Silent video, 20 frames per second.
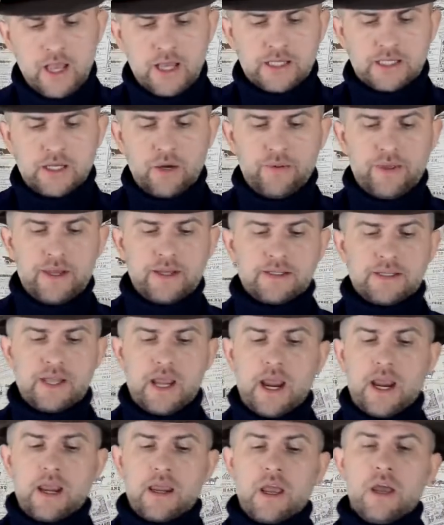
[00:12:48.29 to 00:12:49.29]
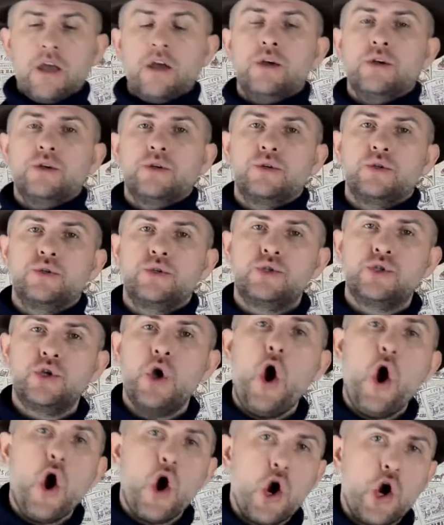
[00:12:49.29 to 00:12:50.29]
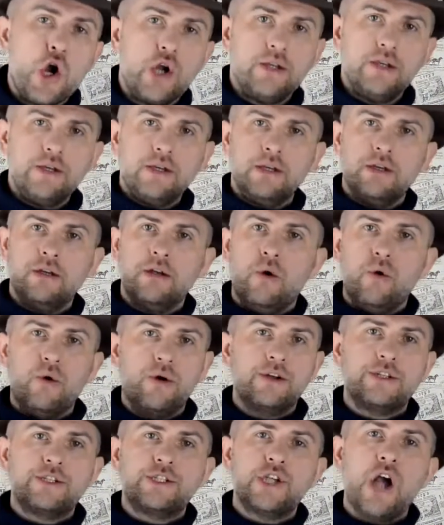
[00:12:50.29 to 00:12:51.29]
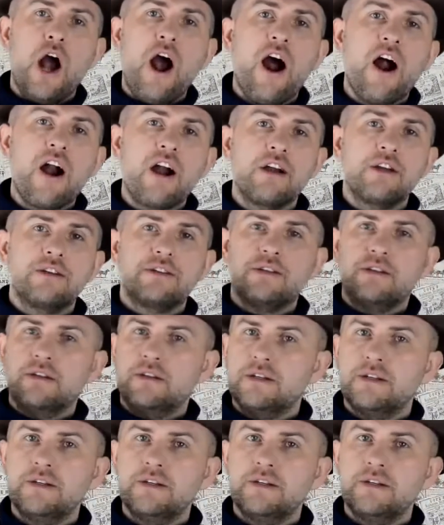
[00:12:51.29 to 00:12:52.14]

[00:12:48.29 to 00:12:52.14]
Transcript: So they say chart or chart,